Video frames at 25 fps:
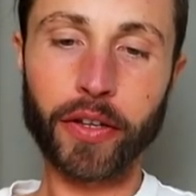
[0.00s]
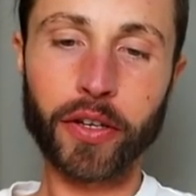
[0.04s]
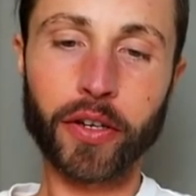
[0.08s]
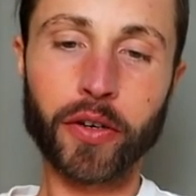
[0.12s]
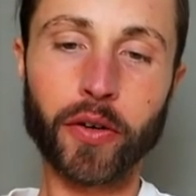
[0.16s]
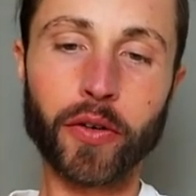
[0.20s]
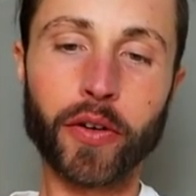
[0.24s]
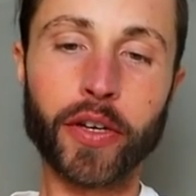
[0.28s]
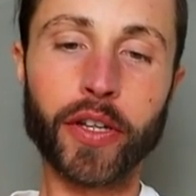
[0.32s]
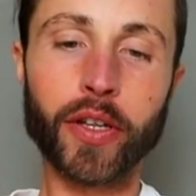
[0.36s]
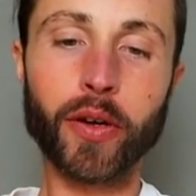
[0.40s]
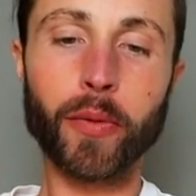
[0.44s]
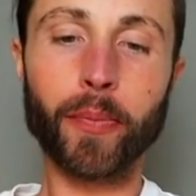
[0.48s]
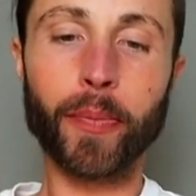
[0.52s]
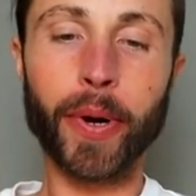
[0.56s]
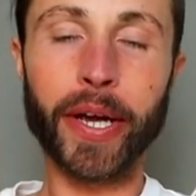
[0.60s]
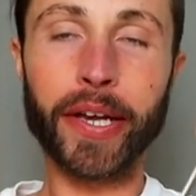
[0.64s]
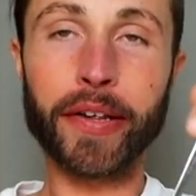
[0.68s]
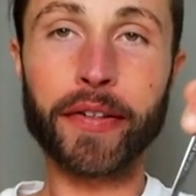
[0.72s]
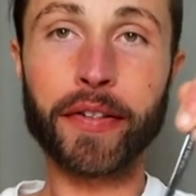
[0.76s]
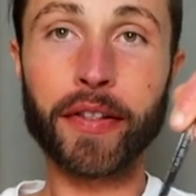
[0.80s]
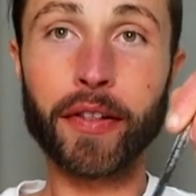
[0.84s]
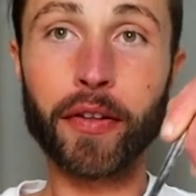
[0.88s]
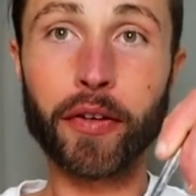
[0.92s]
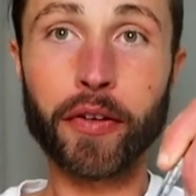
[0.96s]
the cookie dough
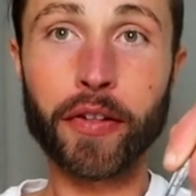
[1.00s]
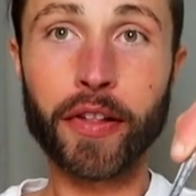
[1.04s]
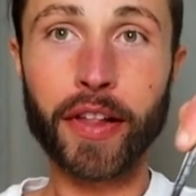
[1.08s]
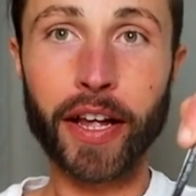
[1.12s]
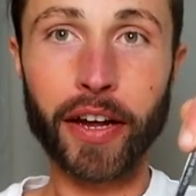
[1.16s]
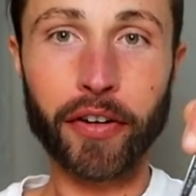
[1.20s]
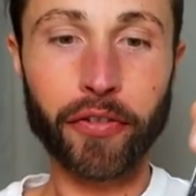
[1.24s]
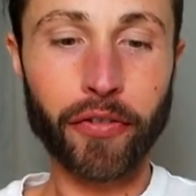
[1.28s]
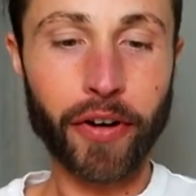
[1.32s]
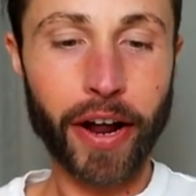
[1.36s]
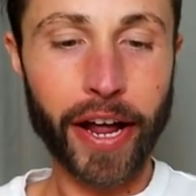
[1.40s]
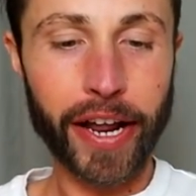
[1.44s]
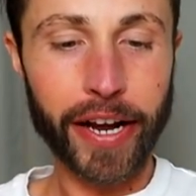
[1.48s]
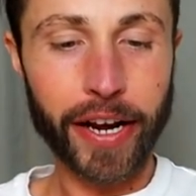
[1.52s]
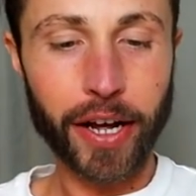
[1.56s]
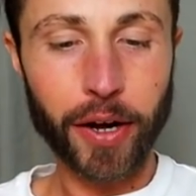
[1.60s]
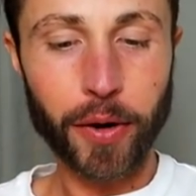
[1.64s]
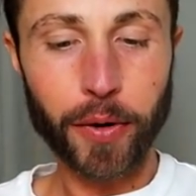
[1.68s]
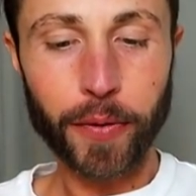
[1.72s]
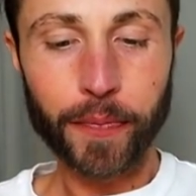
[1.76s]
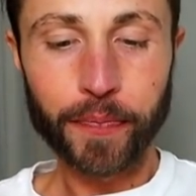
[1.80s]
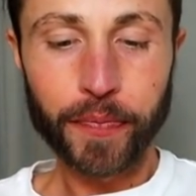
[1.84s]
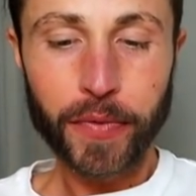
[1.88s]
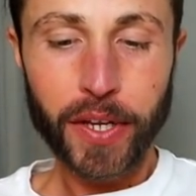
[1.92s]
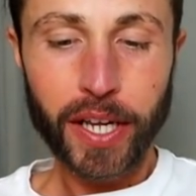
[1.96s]
paste looks like right
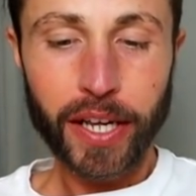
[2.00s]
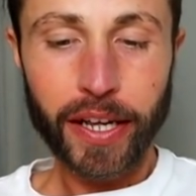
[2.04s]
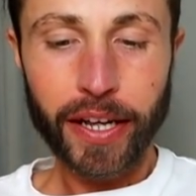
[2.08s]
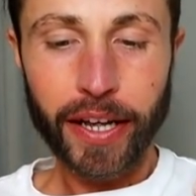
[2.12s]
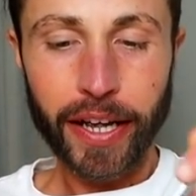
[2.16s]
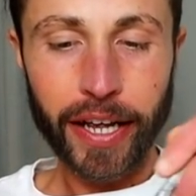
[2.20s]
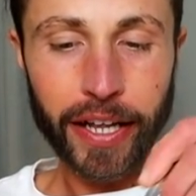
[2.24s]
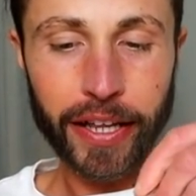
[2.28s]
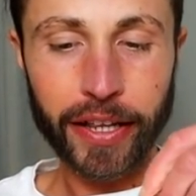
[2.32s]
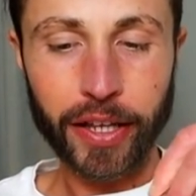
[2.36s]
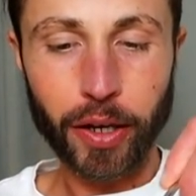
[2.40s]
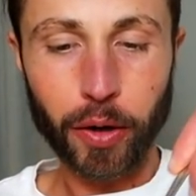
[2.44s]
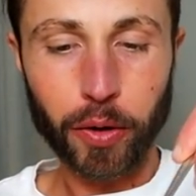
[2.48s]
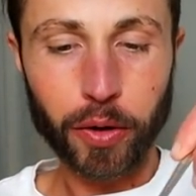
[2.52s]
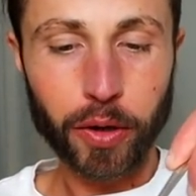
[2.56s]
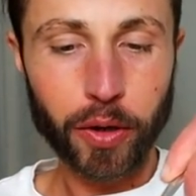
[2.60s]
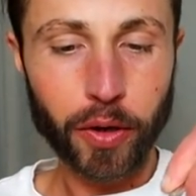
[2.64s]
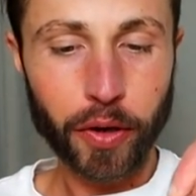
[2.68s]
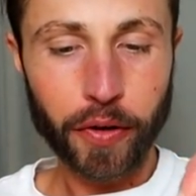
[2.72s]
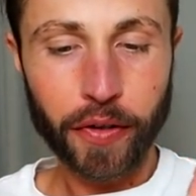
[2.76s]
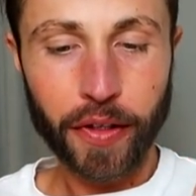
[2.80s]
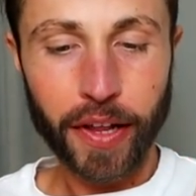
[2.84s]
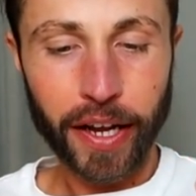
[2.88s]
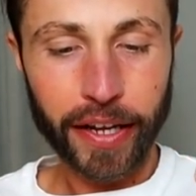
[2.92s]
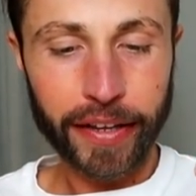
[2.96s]
now. It don't
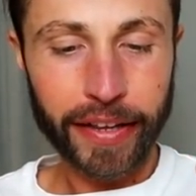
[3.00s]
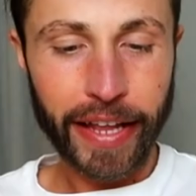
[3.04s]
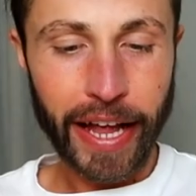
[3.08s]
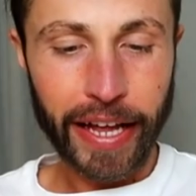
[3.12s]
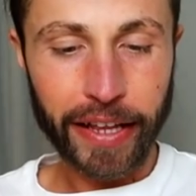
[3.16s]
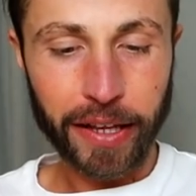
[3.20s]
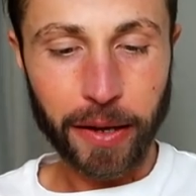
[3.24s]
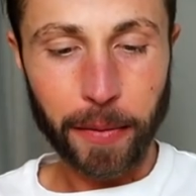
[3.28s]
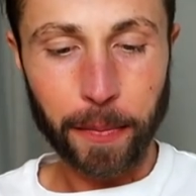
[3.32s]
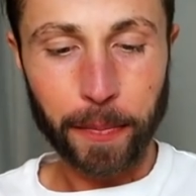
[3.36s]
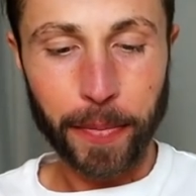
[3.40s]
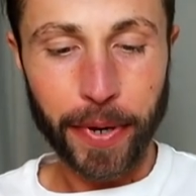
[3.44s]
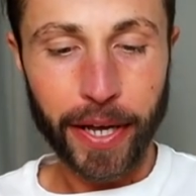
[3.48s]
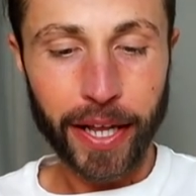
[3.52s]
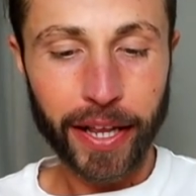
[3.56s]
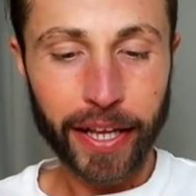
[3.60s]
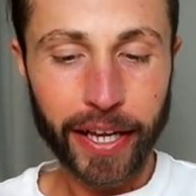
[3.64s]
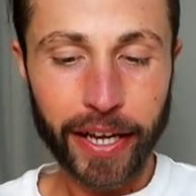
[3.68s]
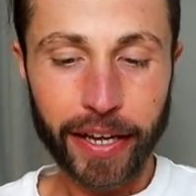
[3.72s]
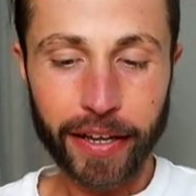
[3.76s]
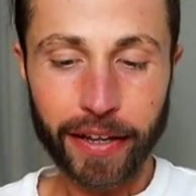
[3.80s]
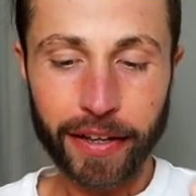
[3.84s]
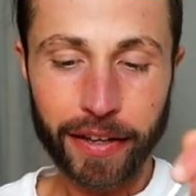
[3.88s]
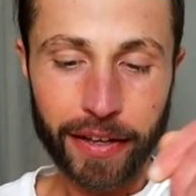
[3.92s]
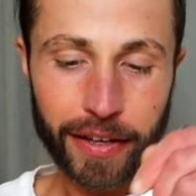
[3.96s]
look like that
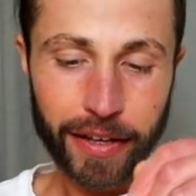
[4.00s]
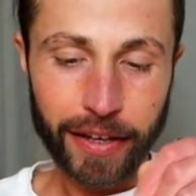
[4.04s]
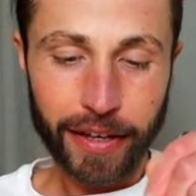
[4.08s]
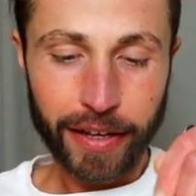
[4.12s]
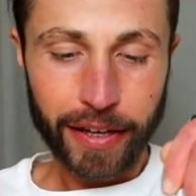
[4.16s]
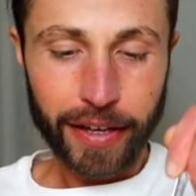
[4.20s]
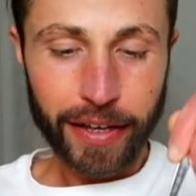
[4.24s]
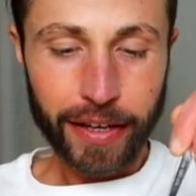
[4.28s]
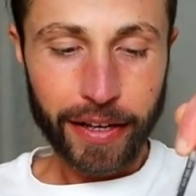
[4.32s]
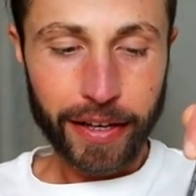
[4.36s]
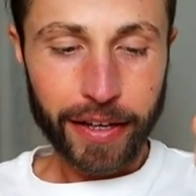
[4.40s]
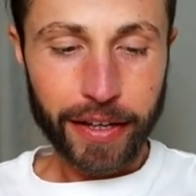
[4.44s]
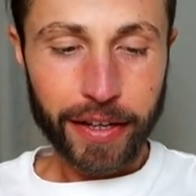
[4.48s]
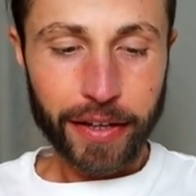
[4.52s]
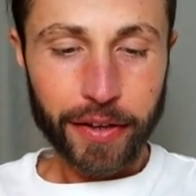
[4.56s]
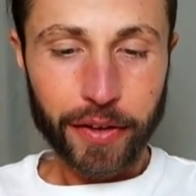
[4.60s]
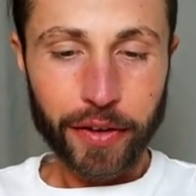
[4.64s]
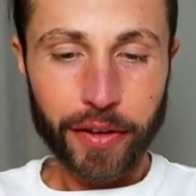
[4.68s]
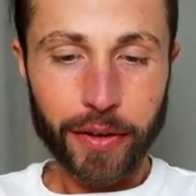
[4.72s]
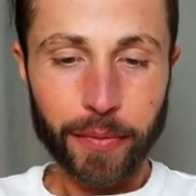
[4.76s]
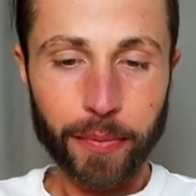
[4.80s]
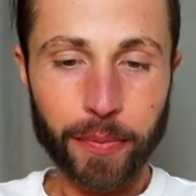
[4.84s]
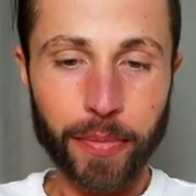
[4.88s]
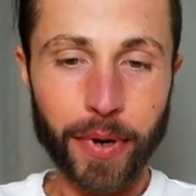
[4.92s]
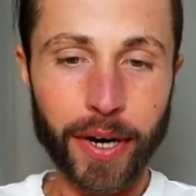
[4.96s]
appealing,
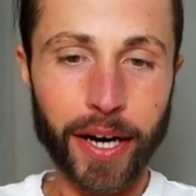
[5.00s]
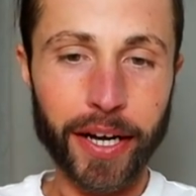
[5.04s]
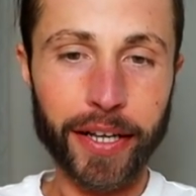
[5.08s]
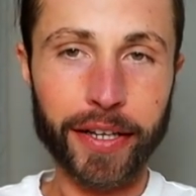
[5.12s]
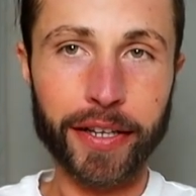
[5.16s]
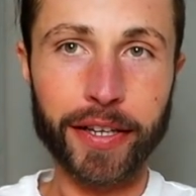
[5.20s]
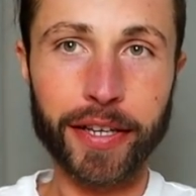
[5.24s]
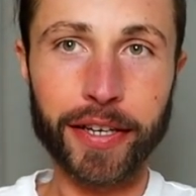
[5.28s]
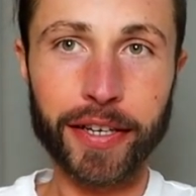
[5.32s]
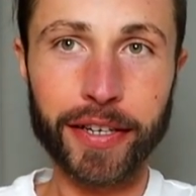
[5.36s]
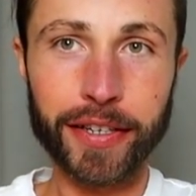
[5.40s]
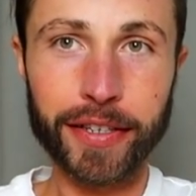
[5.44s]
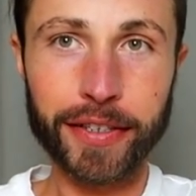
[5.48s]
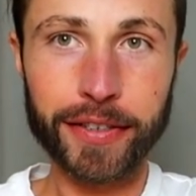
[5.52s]
but